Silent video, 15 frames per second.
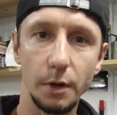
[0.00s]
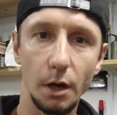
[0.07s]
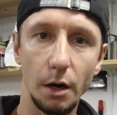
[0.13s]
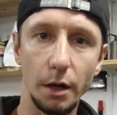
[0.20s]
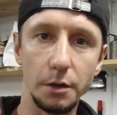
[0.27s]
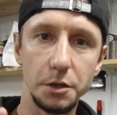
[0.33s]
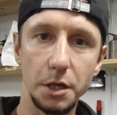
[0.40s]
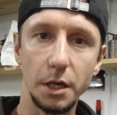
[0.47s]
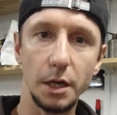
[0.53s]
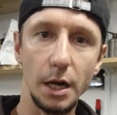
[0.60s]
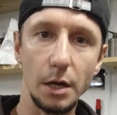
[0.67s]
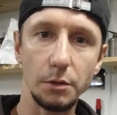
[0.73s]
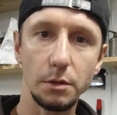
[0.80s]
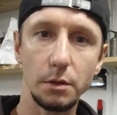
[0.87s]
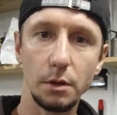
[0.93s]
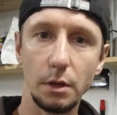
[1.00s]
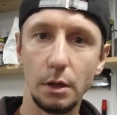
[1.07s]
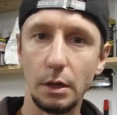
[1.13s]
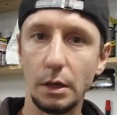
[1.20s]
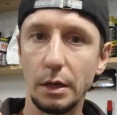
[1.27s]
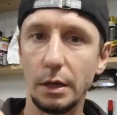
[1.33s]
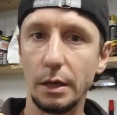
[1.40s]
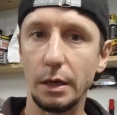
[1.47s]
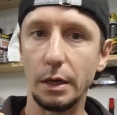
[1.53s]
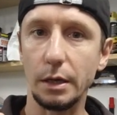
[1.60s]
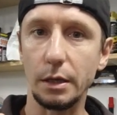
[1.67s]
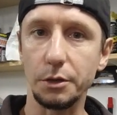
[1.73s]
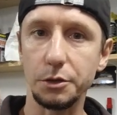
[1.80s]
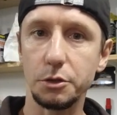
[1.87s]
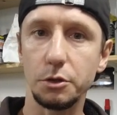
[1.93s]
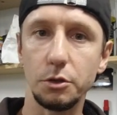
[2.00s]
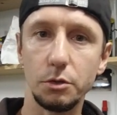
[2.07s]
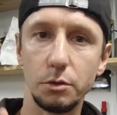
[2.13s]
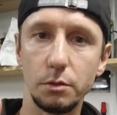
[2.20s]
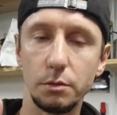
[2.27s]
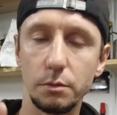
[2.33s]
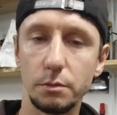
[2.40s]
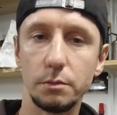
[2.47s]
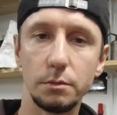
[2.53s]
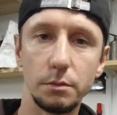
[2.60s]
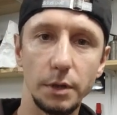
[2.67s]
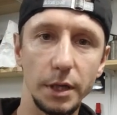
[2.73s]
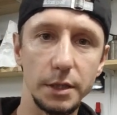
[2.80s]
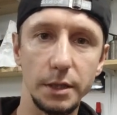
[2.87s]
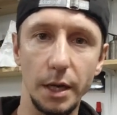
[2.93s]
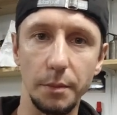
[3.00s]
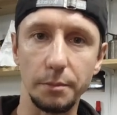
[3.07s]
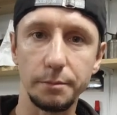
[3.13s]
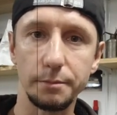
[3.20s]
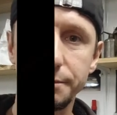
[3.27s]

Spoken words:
All right, check it out, and I'll see you next time.